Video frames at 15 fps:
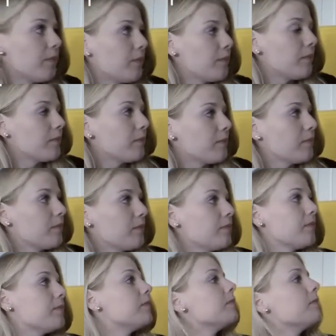
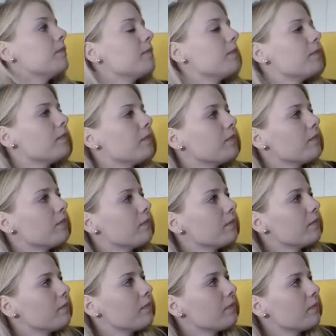
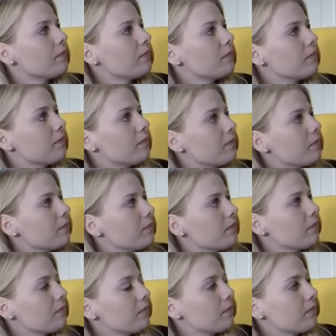
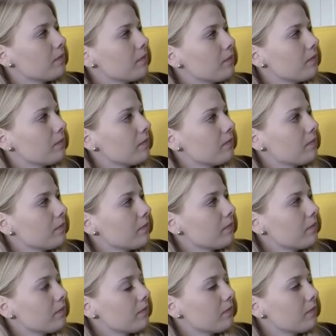
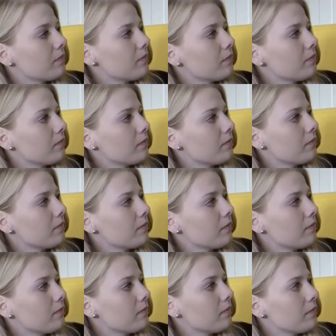
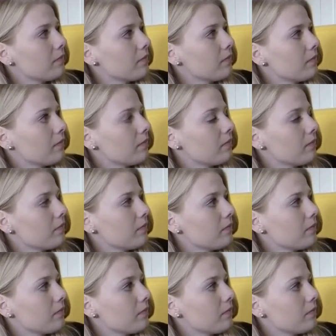(silent)